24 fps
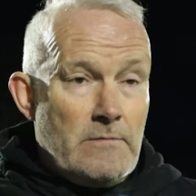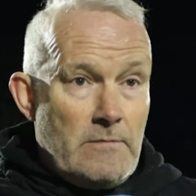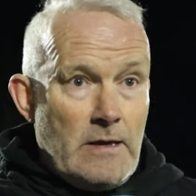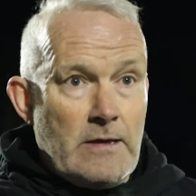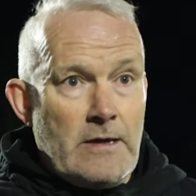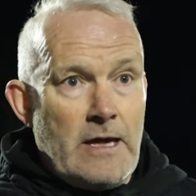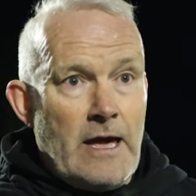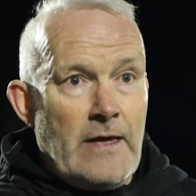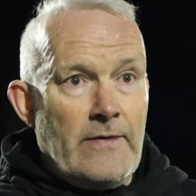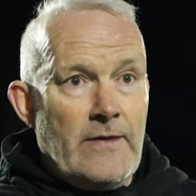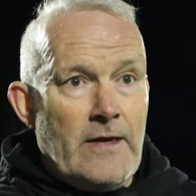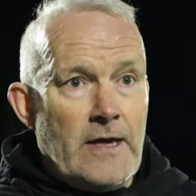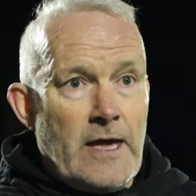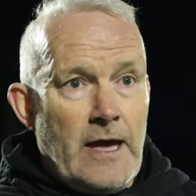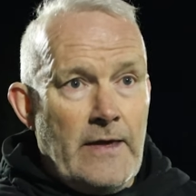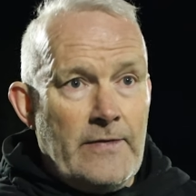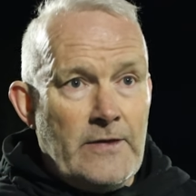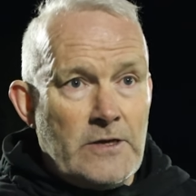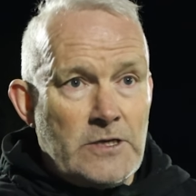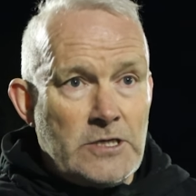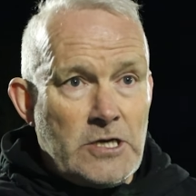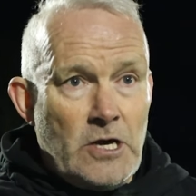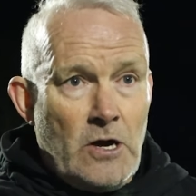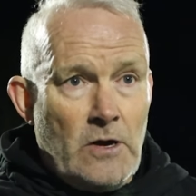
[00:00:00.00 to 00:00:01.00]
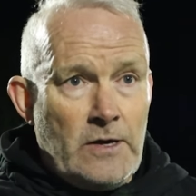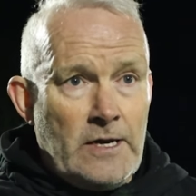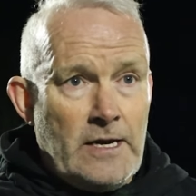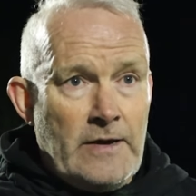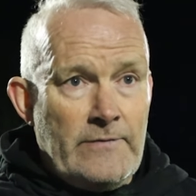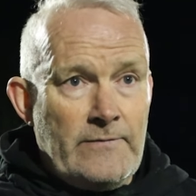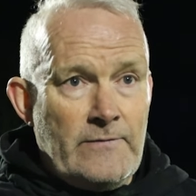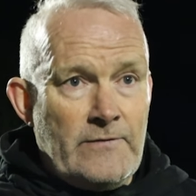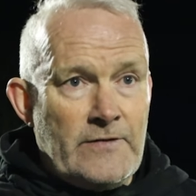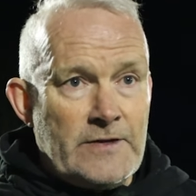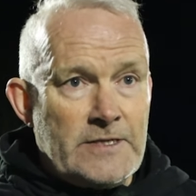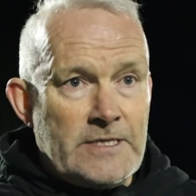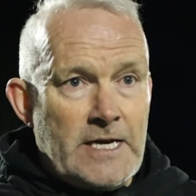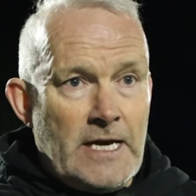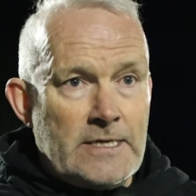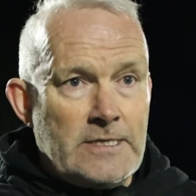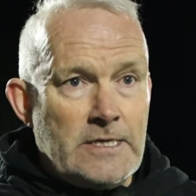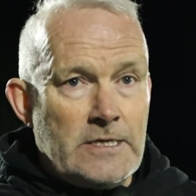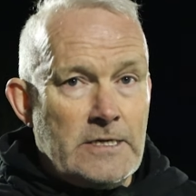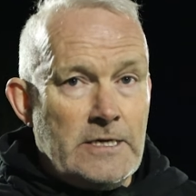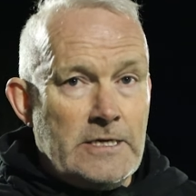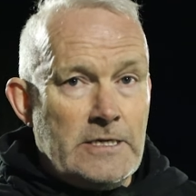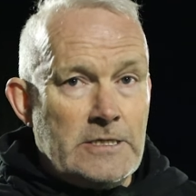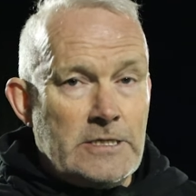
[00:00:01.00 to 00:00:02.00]
And can they get in the starting 11 for
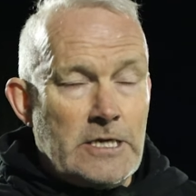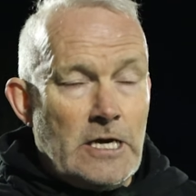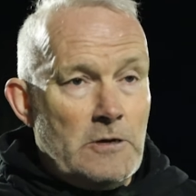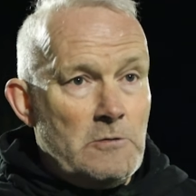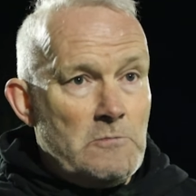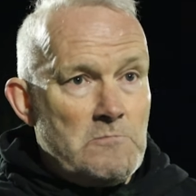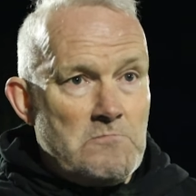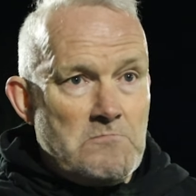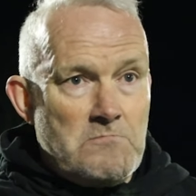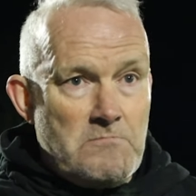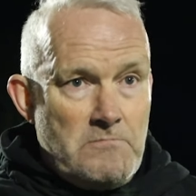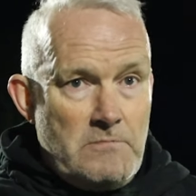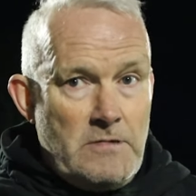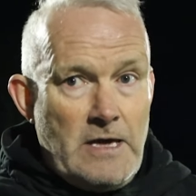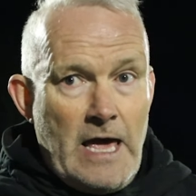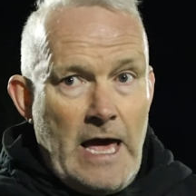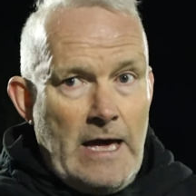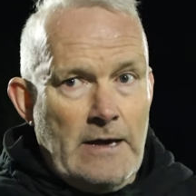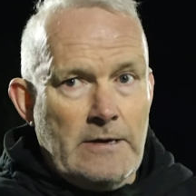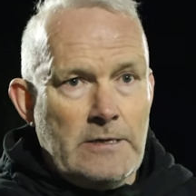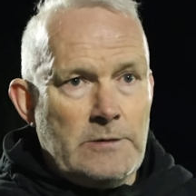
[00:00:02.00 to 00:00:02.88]
Saturday? So, yeah,